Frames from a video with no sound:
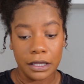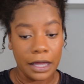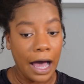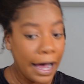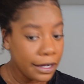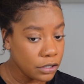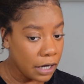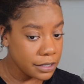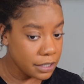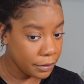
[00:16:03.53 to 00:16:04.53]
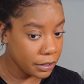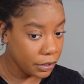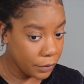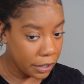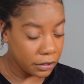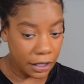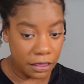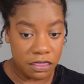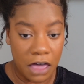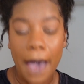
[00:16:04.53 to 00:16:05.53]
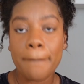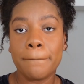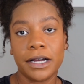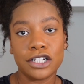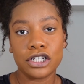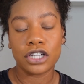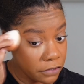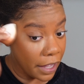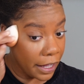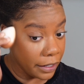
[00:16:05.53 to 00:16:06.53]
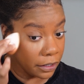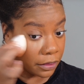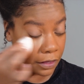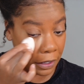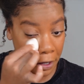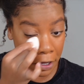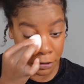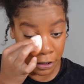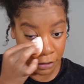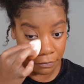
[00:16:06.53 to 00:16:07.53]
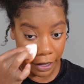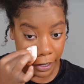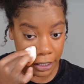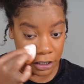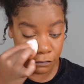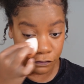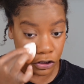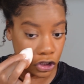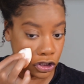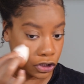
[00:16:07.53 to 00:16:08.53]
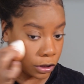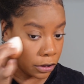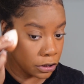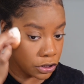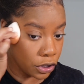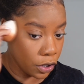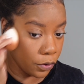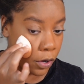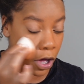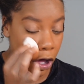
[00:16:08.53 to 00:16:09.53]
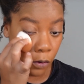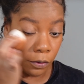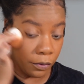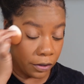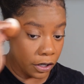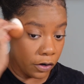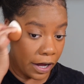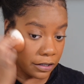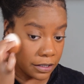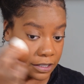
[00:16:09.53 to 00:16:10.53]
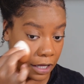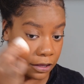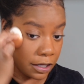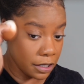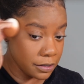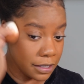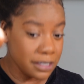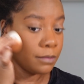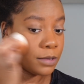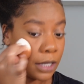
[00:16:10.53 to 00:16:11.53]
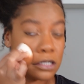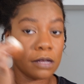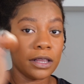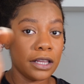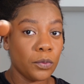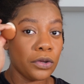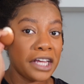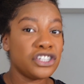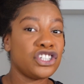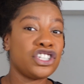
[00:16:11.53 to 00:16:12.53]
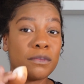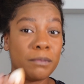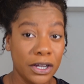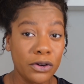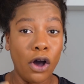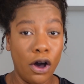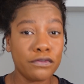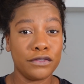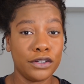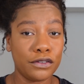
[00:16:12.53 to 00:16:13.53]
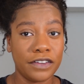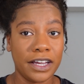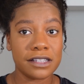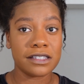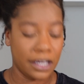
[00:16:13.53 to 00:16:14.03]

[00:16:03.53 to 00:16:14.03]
Like I do not typically wear like that much of anything underneath my eyes for sure. So we really gonna have to set this. This seems like something that will like smear off of your face.